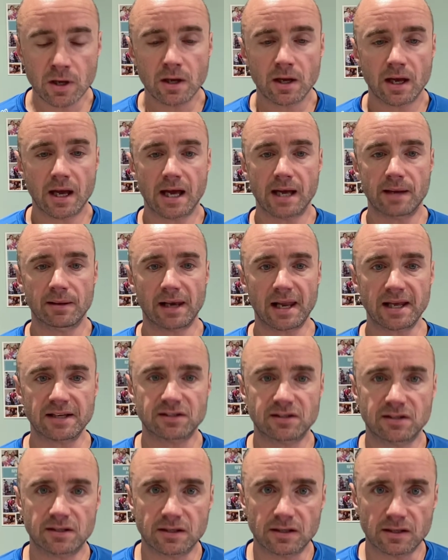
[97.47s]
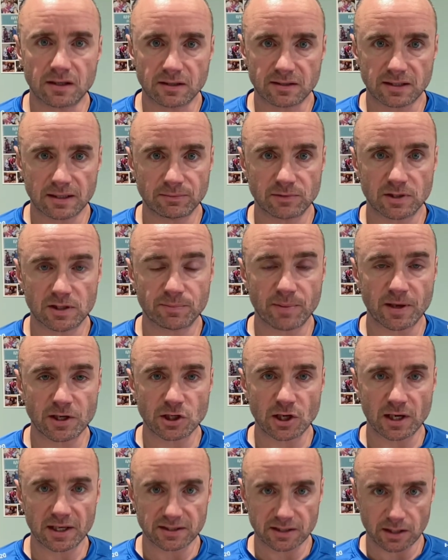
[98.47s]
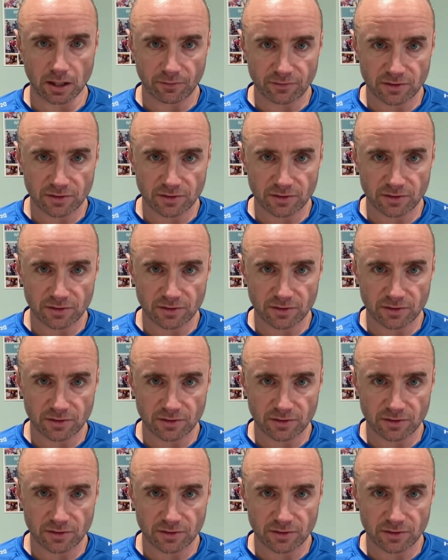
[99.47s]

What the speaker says: Leicester seem to specialise in over